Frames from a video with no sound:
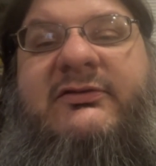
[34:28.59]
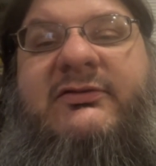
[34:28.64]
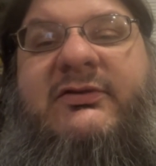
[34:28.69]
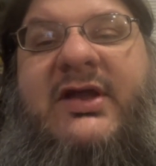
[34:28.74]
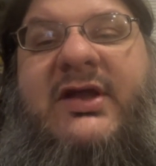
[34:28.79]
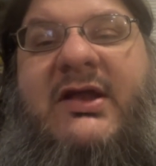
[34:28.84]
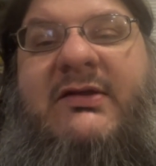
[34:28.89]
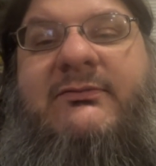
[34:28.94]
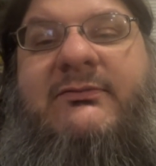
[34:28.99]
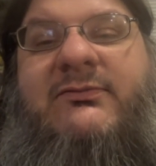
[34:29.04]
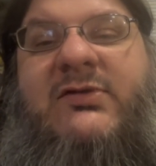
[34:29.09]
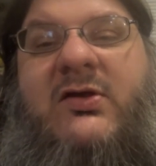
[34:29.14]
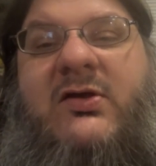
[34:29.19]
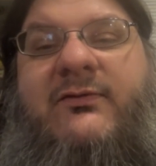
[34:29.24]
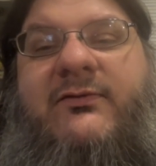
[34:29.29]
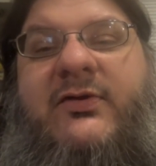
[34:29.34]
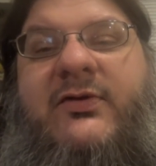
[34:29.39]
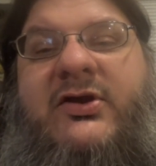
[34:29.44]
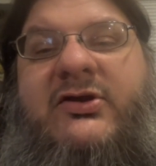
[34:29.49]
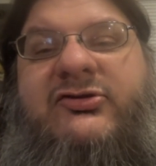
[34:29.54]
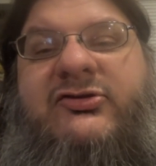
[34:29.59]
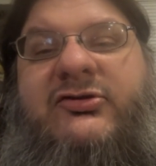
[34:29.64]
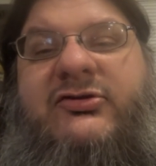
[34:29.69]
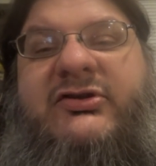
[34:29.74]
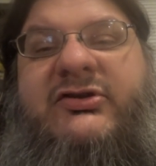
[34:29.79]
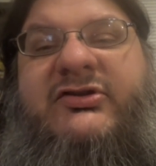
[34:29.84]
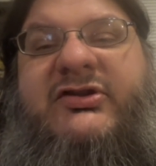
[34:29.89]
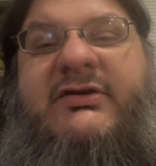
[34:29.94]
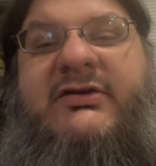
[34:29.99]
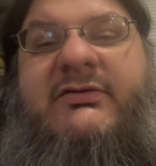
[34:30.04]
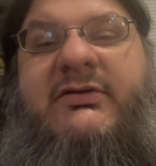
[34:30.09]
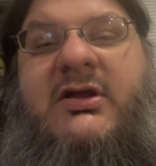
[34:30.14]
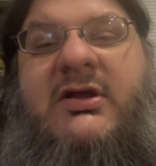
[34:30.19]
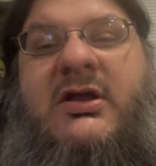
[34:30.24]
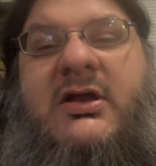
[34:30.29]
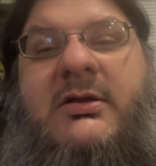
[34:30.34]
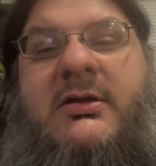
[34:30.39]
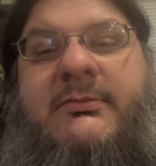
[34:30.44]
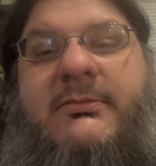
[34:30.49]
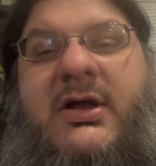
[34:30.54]
I just had foot issues and stuff.
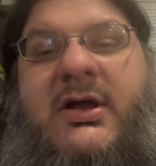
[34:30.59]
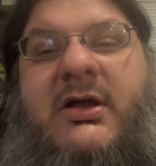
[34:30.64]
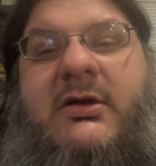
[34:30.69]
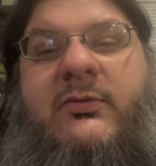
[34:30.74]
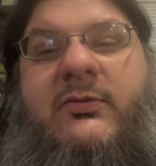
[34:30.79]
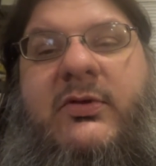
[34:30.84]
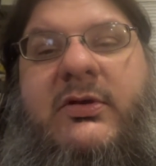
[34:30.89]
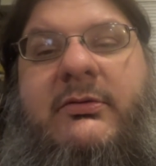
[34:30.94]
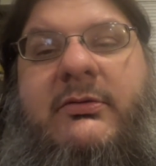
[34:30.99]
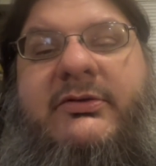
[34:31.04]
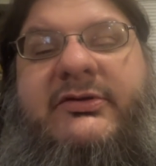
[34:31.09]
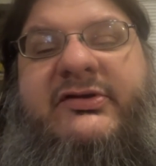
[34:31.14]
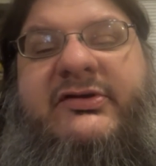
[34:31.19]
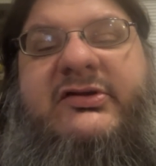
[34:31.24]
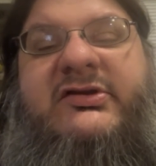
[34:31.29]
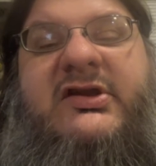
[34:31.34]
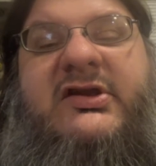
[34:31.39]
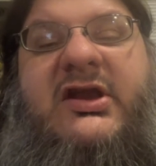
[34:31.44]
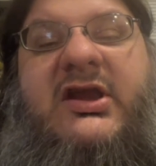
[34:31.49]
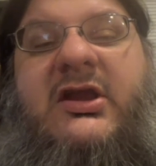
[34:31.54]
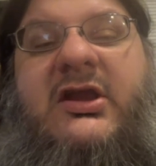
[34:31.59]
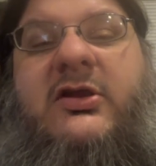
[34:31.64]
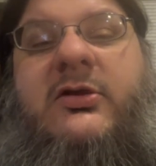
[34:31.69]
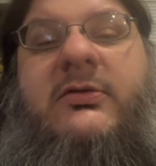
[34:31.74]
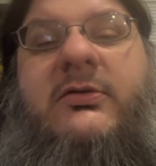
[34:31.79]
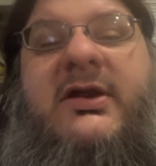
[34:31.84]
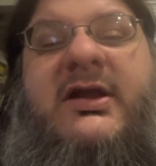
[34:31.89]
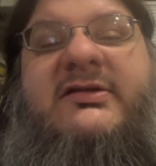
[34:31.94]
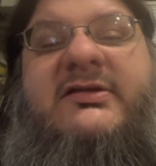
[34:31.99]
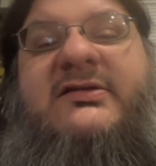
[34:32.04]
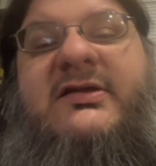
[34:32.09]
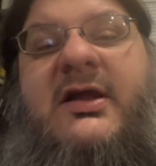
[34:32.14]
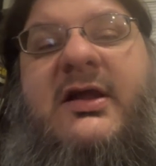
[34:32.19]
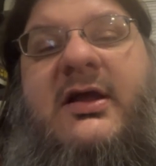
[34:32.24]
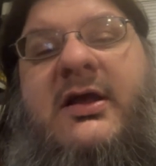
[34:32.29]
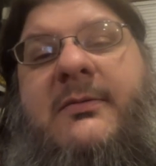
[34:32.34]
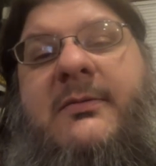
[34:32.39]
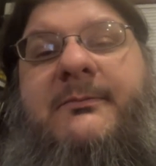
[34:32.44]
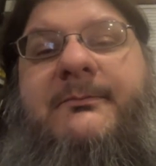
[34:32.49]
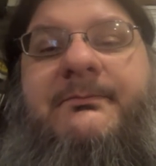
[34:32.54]
But we will see you next
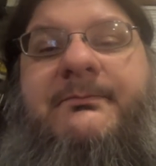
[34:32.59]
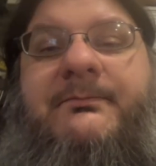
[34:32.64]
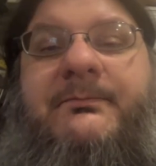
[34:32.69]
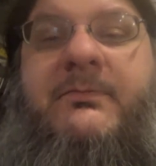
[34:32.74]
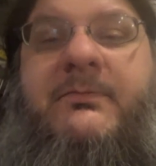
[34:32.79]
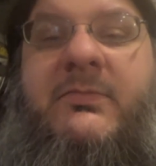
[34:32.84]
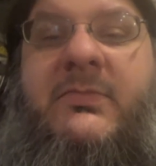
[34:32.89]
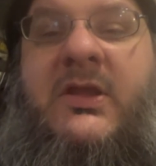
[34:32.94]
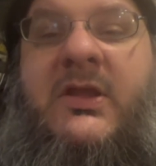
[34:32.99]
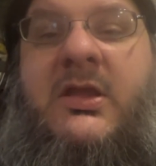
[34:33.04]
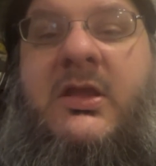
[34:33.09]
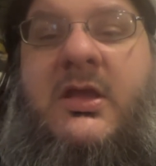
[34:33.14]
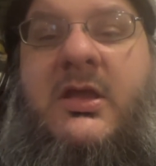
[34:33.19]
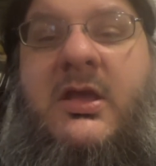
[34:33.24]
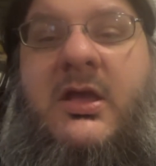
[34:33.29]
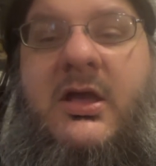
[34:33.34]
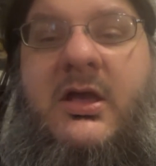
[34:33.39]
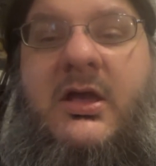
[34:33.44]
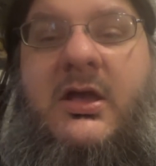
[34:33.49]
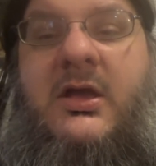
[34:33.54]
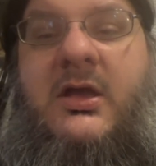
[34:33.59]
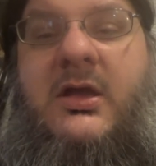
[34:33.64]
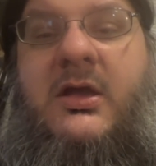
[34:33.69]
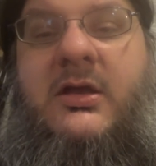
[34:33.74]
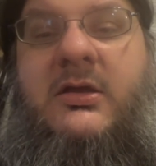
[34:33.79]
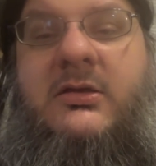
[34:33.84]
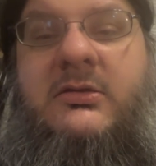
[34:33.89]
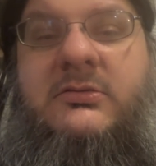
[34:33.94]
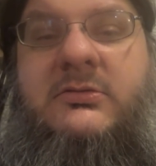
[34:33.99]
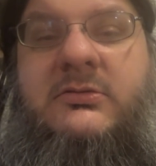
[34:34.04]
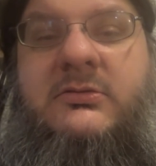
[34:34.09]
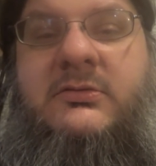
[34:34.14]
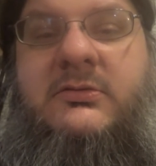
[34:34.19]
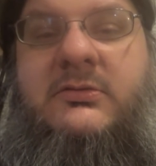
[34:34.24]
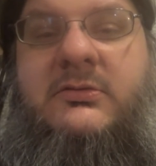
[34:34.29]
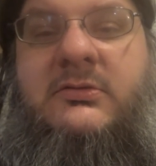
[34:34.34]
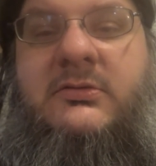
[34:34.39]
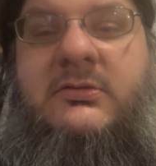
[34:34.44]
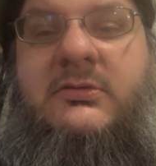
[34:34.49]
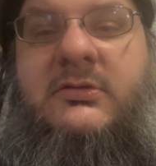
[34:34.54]
time,
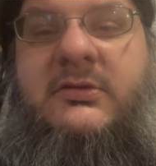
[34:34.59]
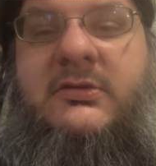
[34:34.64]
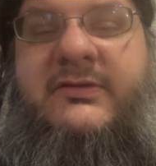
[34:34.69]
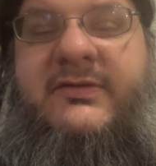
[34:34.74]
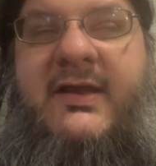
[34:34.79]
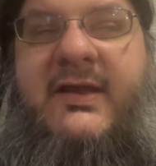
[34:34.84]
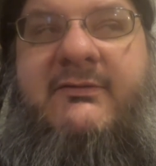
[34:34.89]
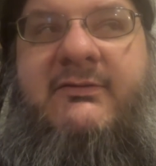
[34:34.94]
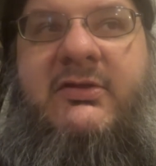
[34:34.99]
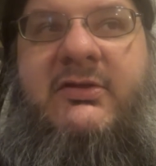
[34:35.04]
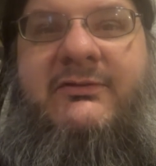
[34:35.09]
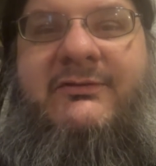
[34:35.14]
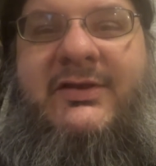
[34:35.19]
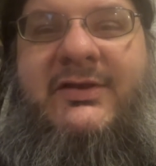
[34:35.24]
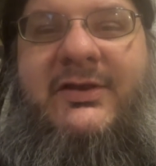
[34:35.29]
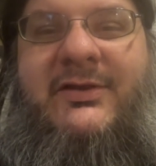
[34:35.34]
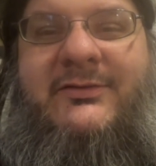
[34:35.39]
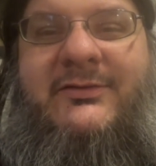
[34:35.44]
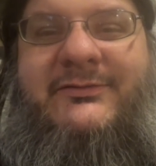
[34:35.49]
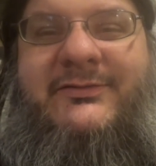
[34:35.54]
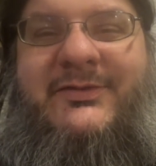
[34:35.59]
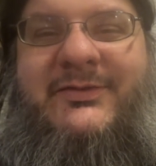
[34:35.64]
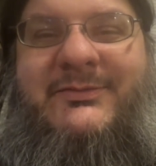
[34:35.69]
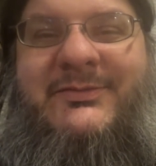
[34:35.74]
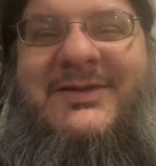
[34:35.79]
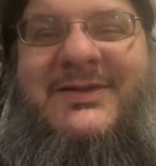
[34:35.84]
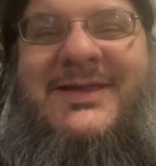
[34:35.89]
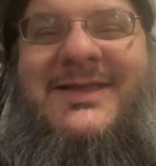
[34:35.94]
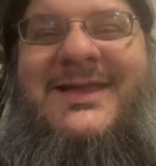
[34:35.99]
because I have another video to film.